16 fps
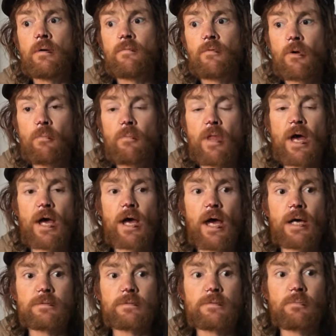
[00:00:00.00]
From
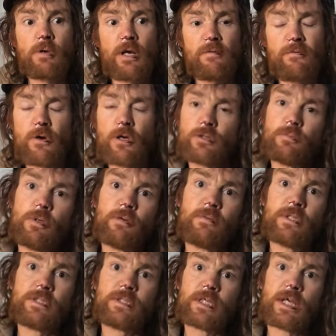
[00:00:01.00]
there, when I first
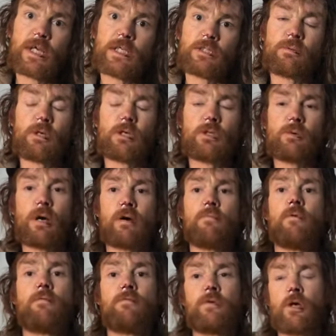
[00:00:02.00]
moved into Kingsway 12
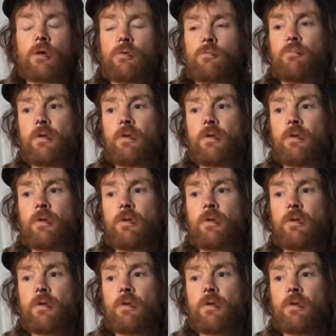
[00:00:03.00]
months ago,